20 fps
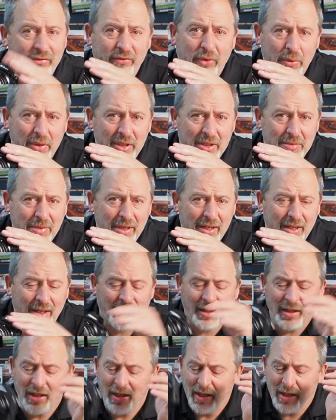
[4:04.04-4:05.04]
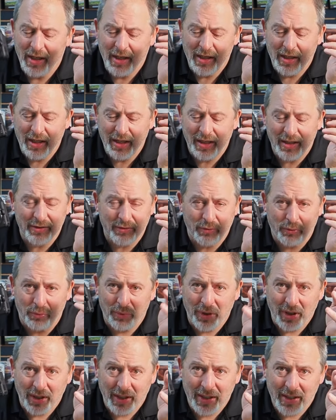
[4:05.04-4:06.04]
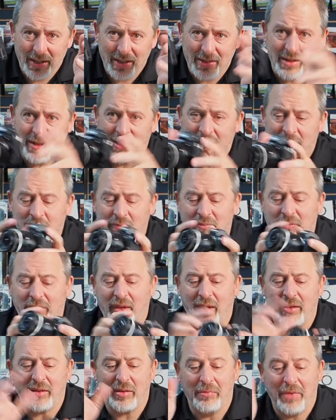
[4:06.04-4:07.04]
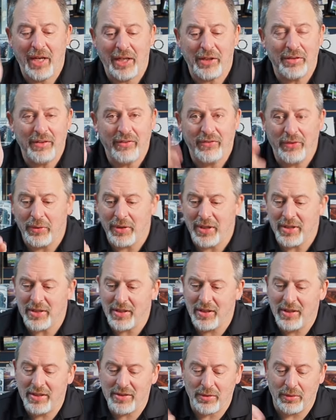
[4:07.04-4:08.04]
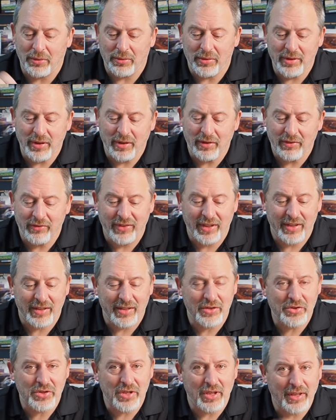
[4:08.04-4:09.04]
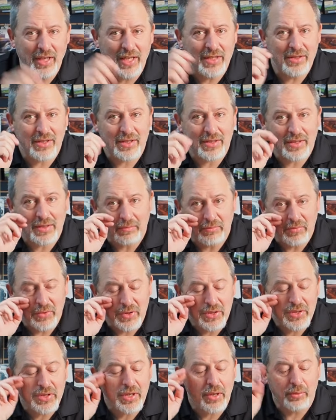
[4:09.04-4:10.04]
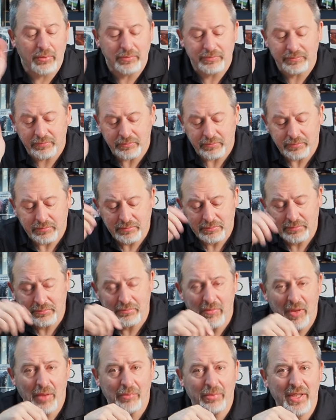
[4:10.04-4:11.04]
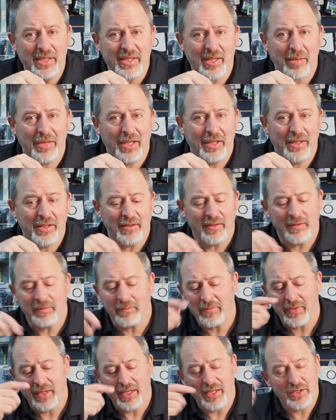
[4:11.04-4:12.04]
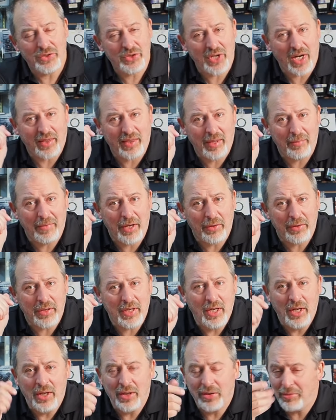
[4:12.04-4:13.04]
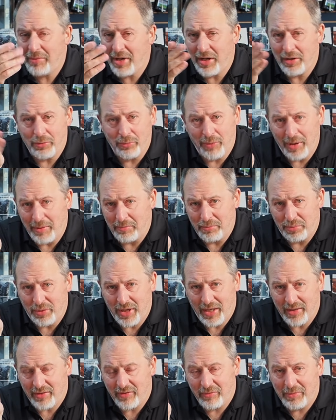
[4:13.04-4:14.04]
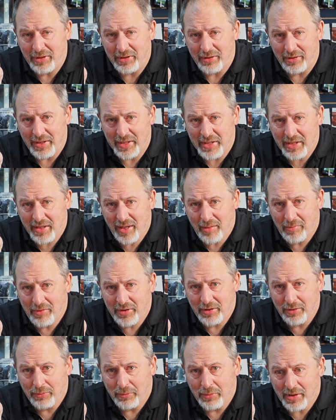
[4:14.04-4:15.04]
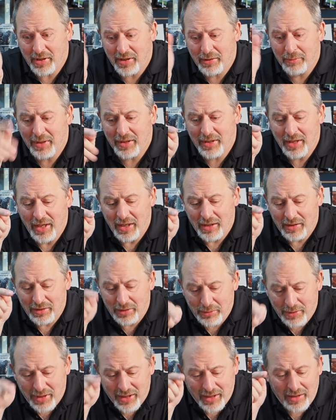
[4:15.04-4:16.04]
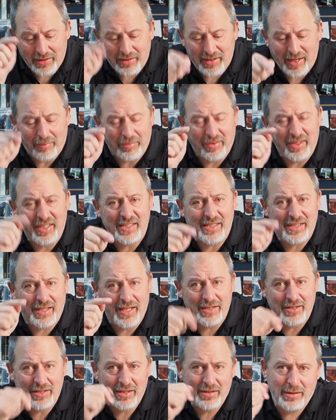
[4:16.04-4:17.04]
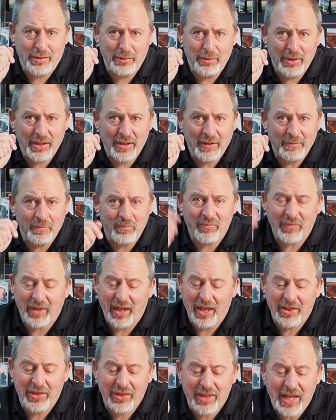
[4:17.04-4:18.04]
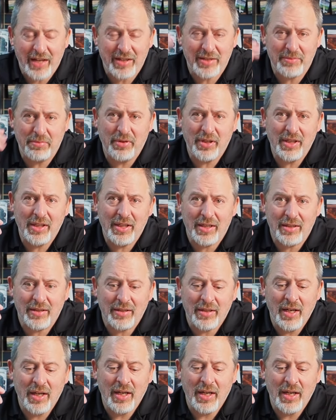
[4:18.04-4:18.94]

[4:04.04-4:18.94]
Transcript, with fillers: focus peaking, it is really easy to manually focus these old vintage lenses. So please come in here. Check them out. No matter what brand of mirrorless camera you're working with, you can adapt these lenses to it. And that is pretty neat.